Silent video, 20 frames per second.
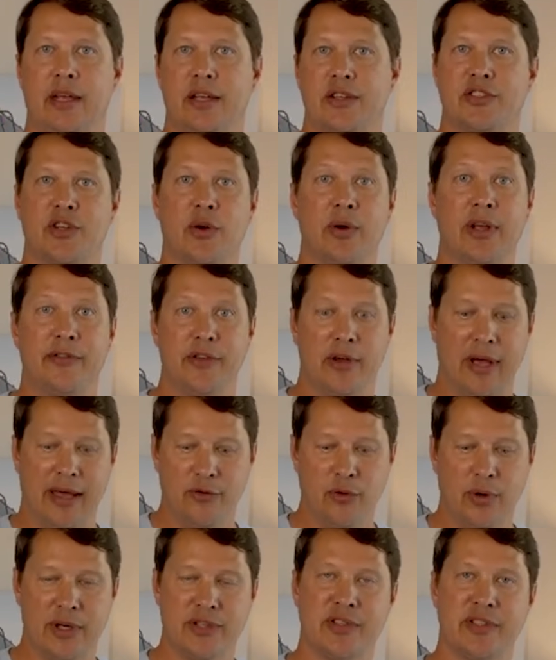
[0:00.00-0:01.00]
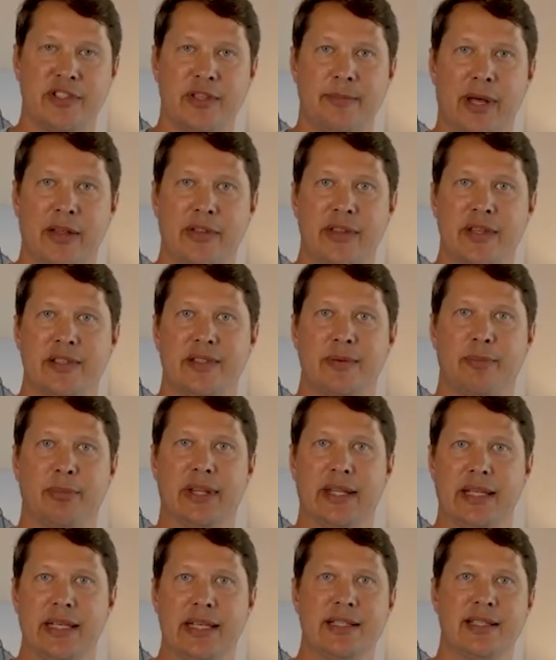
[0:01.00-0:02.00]
So if you have questions about this,
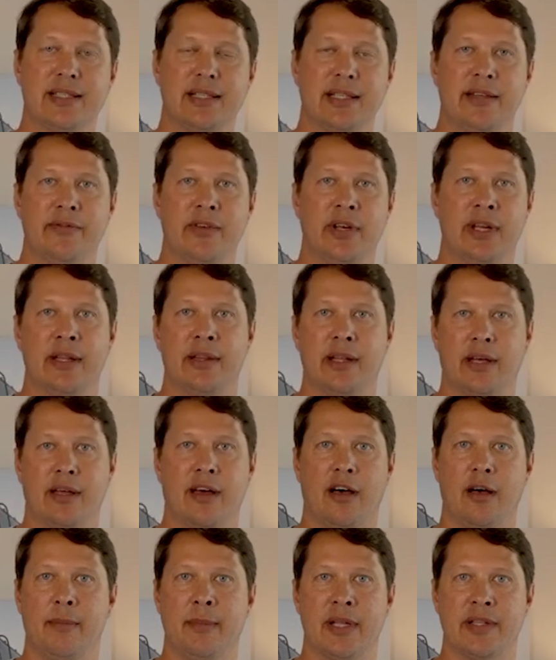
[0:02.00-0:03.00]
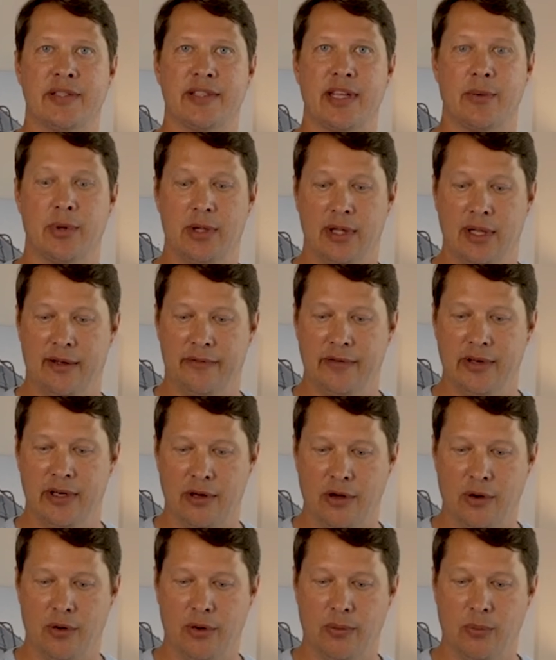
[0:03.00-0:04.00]
please leave it in the comments. I would love to
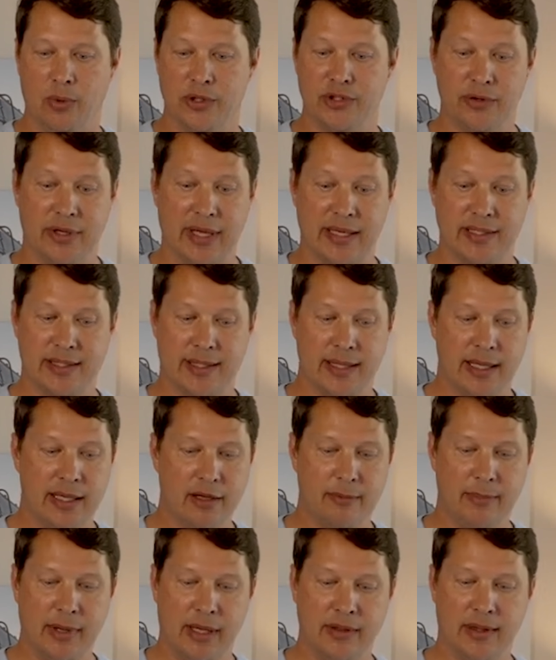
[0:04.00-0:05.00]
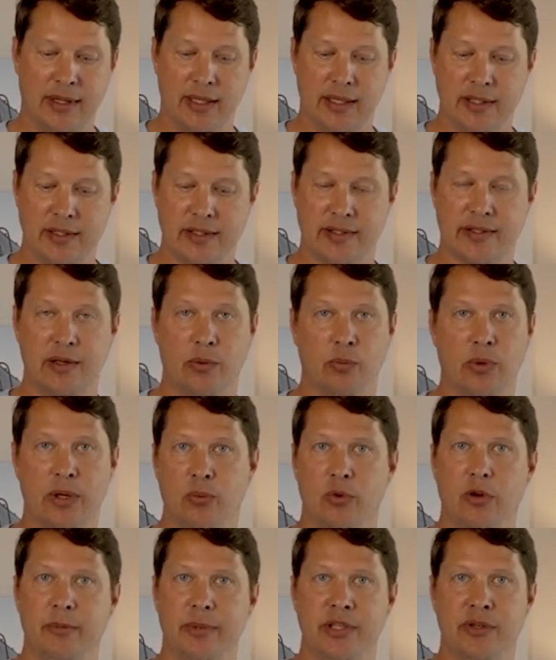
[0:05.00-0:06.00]
know what you guys think about this. We
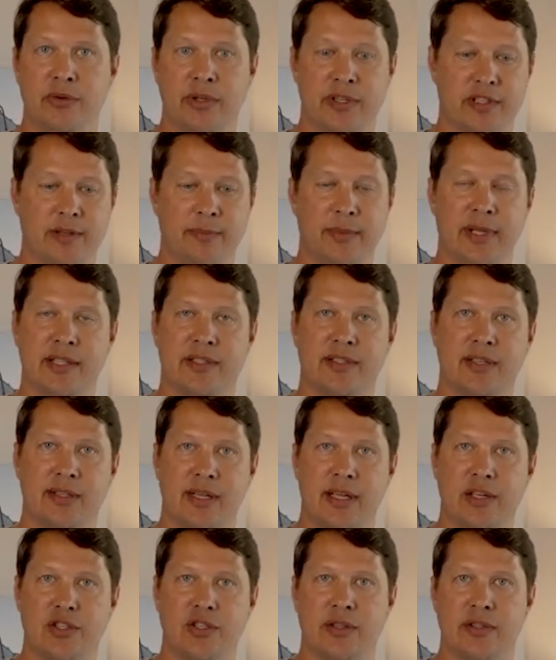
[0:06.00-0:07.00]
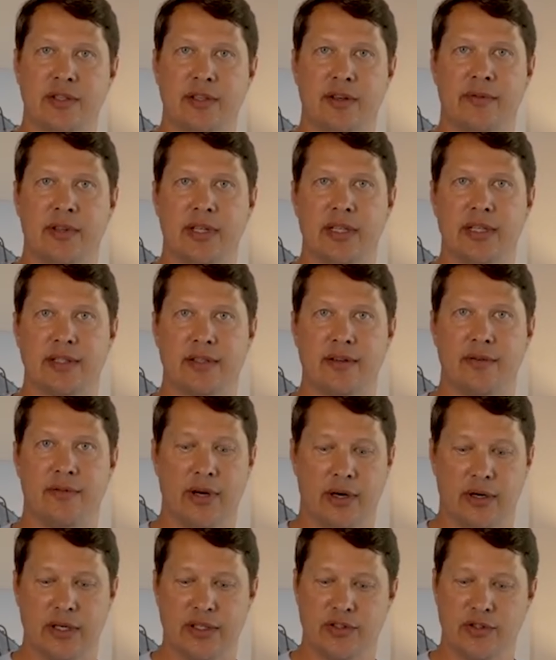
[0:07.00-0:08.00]
will be doing some installations of these
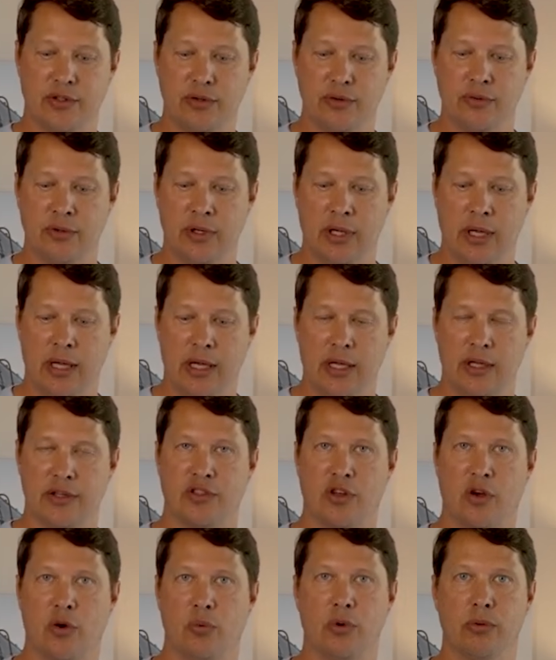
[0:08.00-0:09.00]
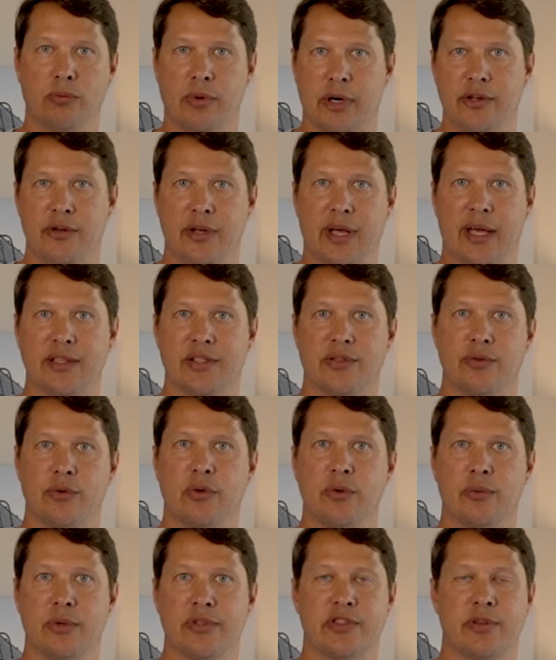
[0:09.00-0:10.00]
very soon, so we'll run you guys
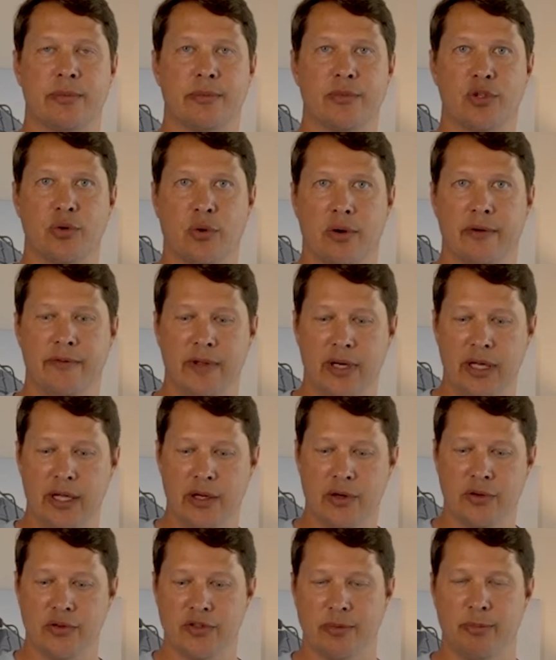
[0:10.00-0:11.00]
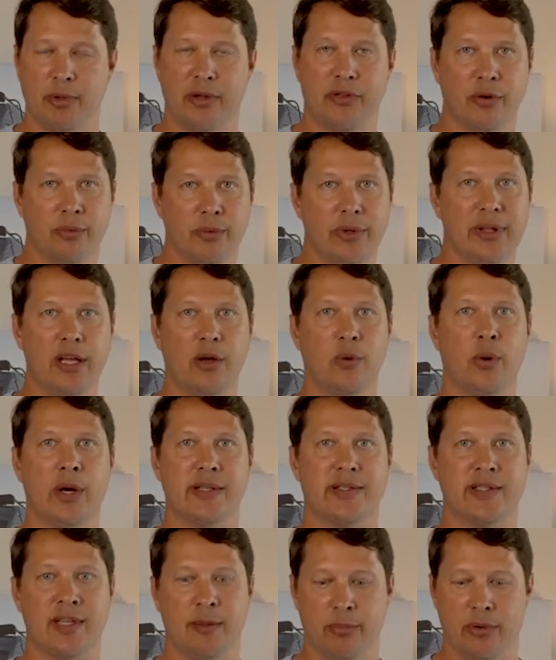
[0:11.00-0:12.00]
through it with some short videos, but they're really
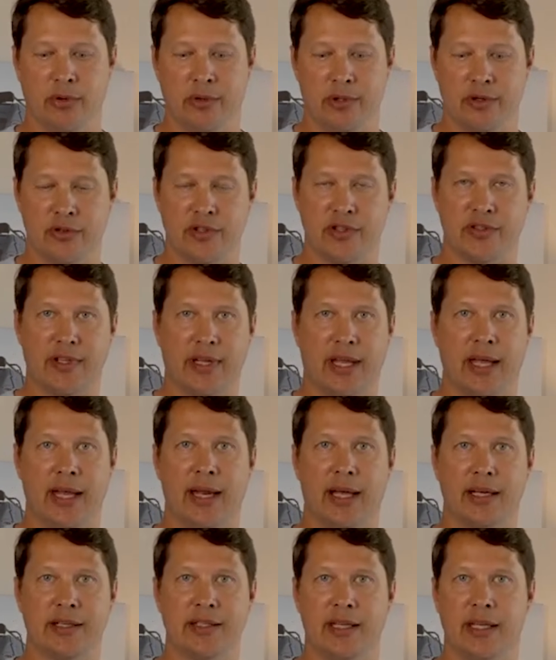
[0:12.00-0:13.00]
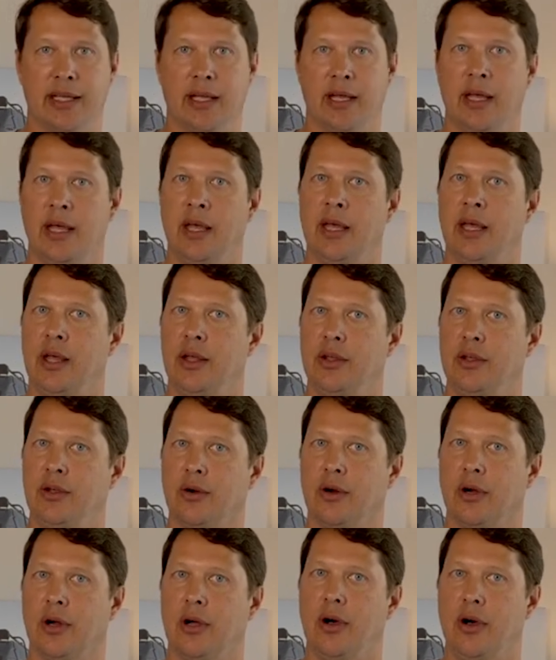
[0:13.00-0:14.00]
quite simple. You're just connecting
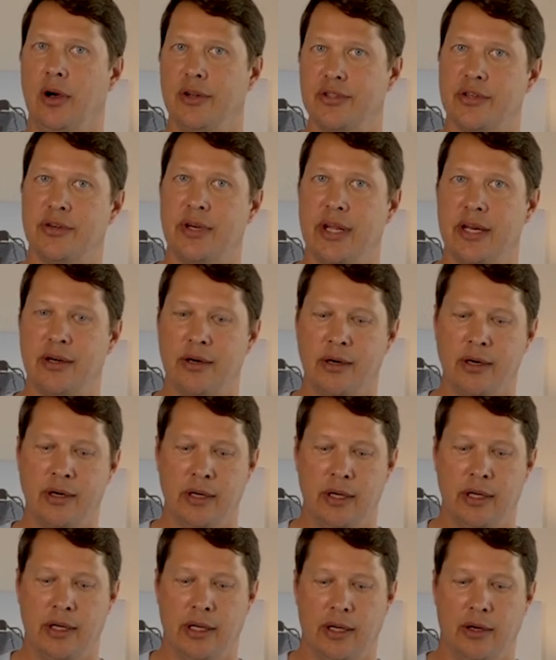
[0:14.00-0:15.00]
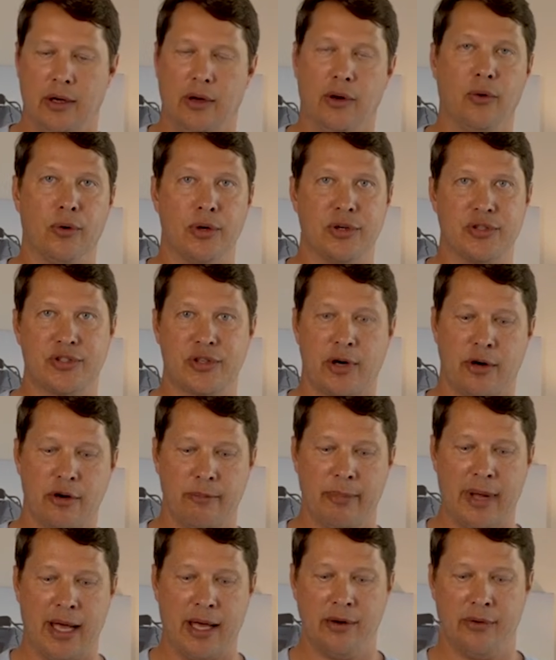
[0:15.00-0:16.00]
your alternator or your
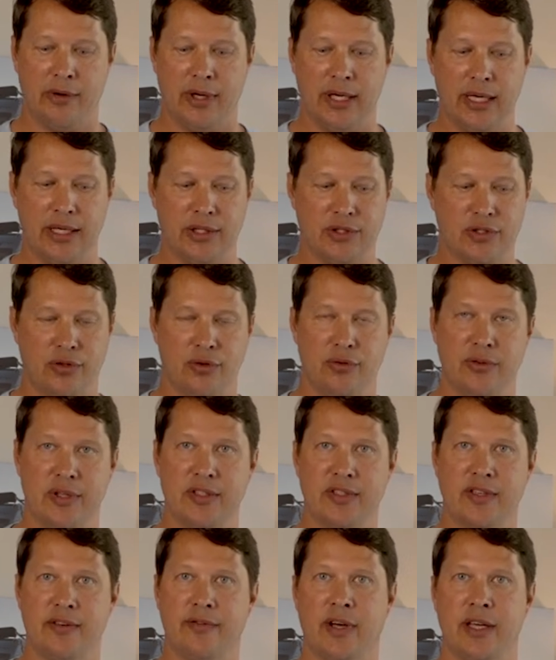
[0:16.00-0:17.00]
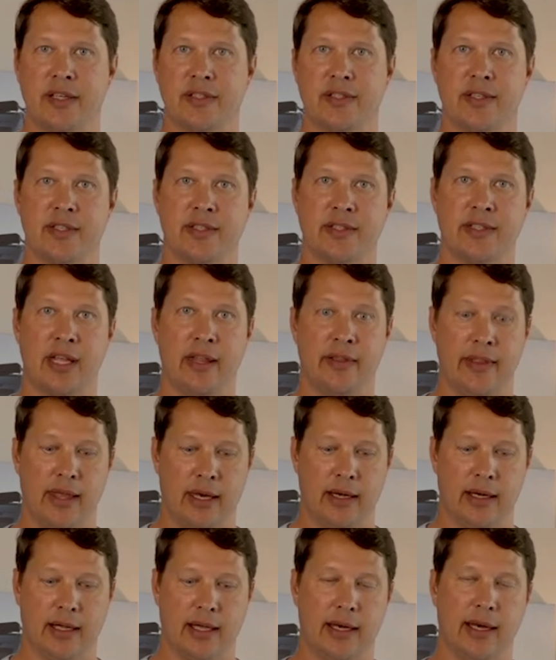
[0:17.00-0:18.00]
starter battery to these devices and
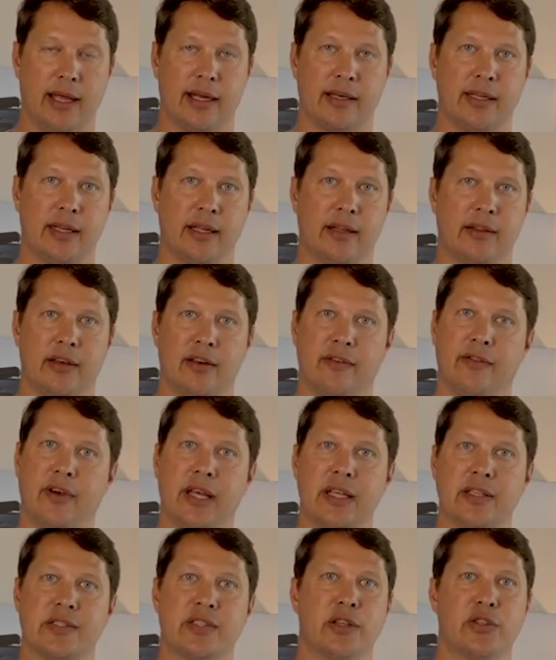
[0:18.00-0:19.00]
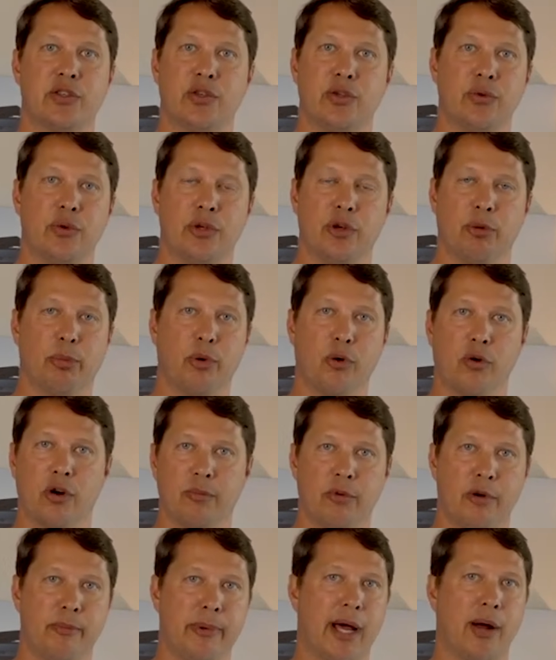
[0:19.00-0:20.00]
then connecting the device to your
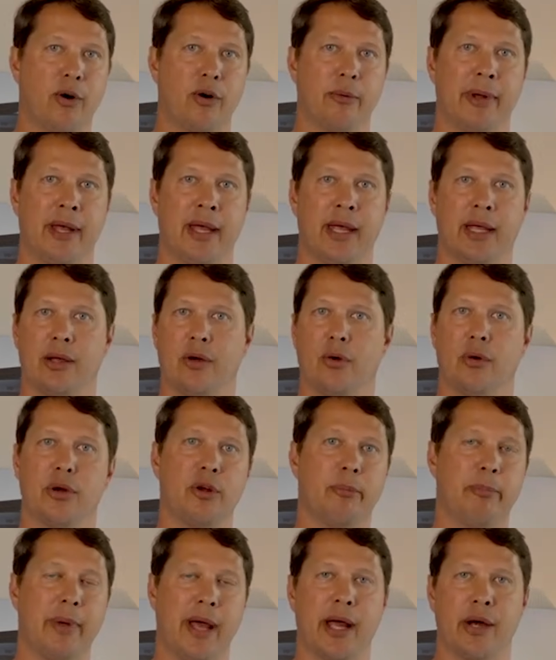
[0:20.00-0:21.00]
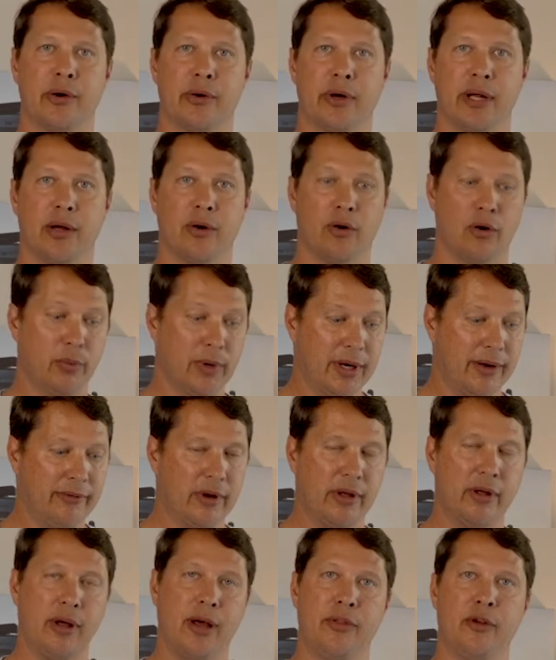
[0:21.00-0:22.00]
portable power bank or your battery or
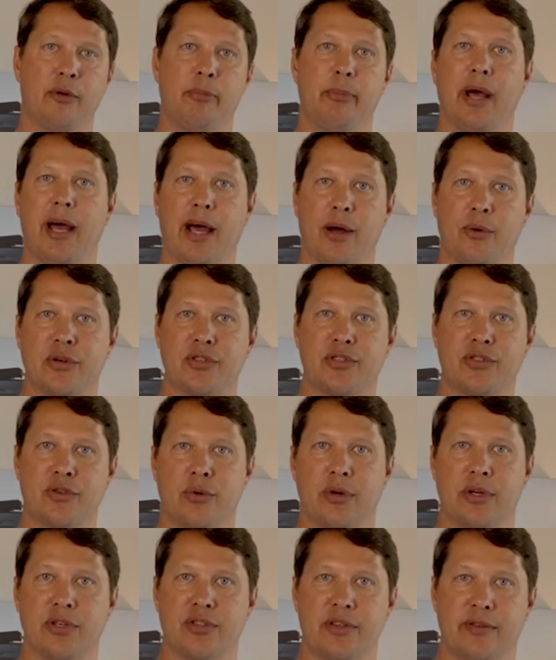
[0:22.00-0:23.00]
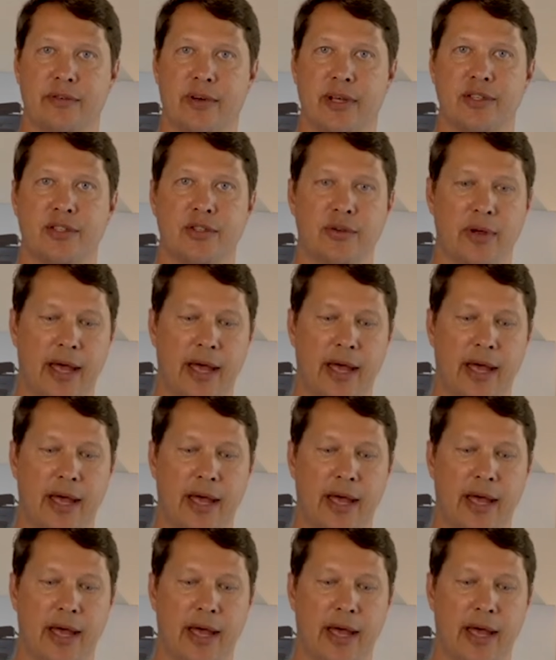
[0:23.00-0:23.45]
whatever other power storage device you